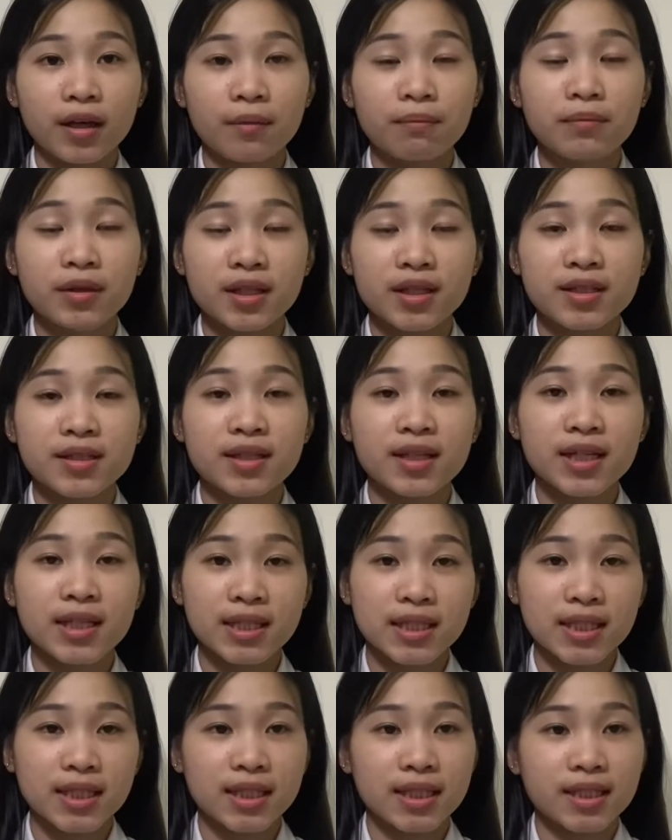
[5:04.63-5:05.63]
mix
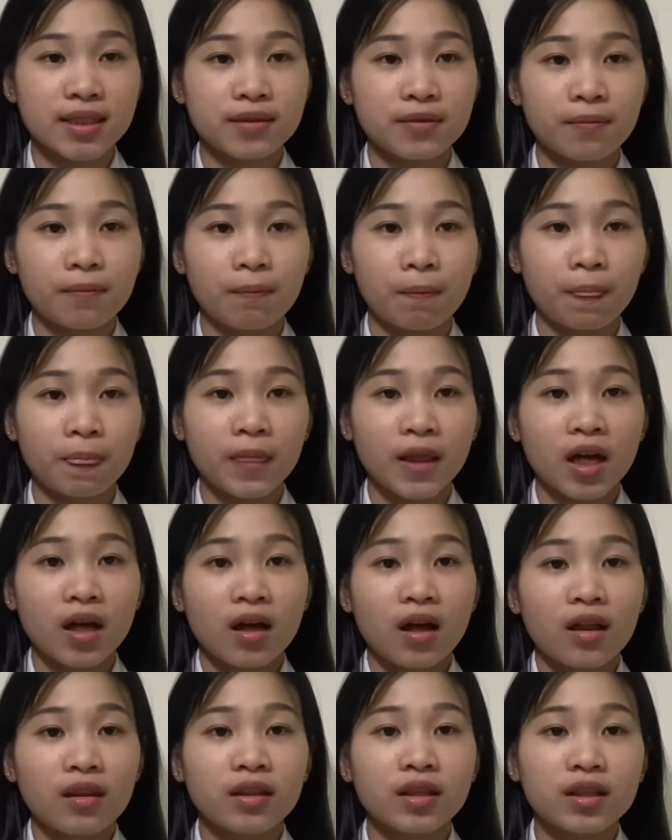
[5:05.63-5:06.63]
exists.
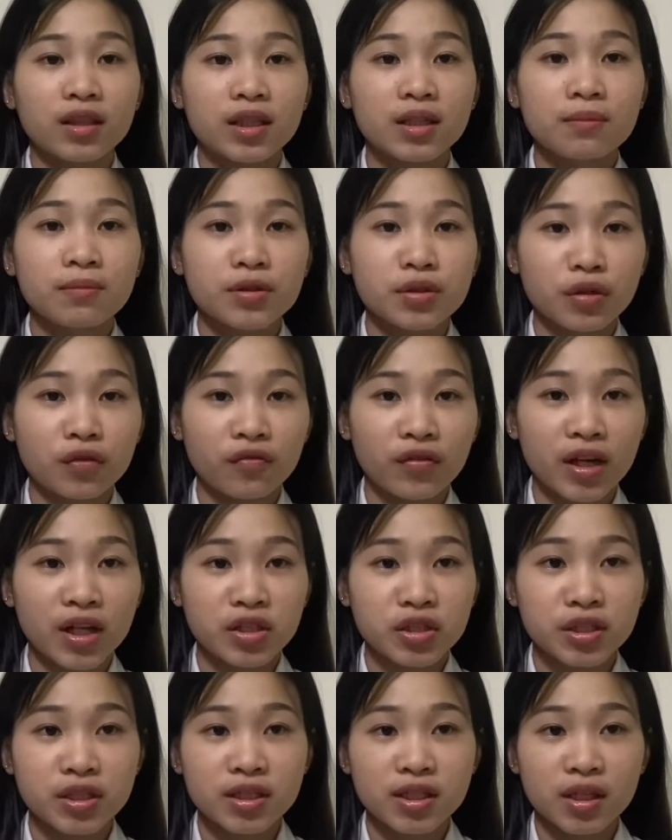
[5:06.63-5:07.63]
The terms of
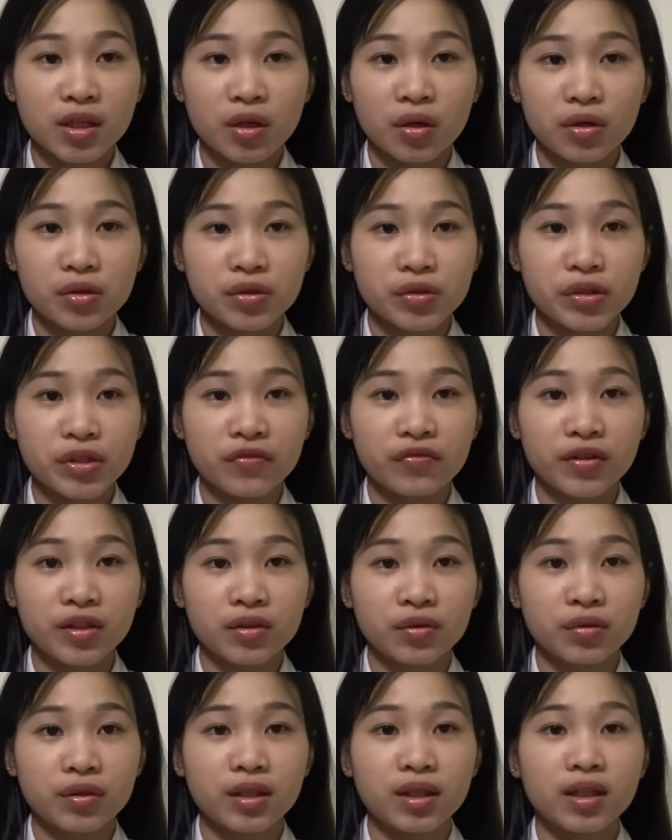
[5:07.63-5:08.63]
agency costs refer
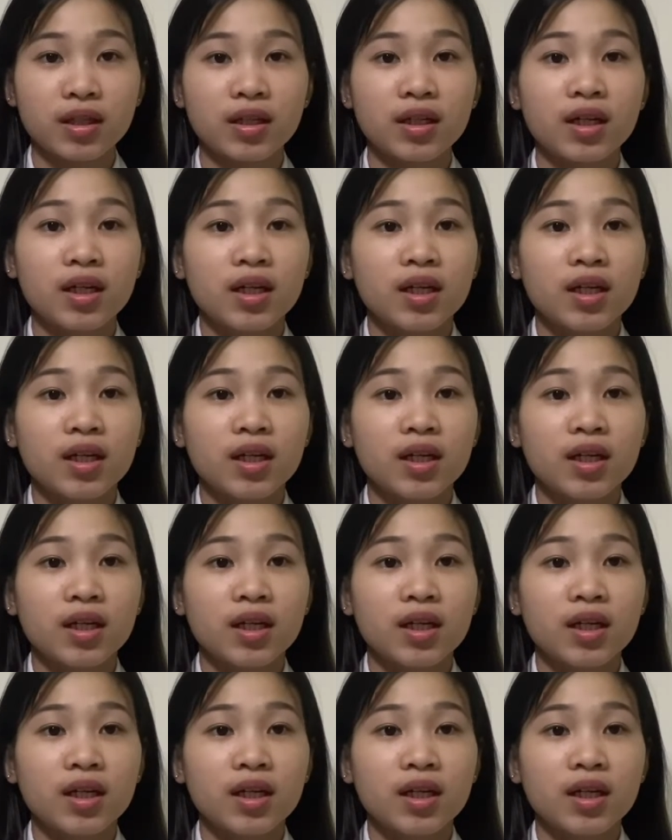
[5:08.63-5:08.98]
to the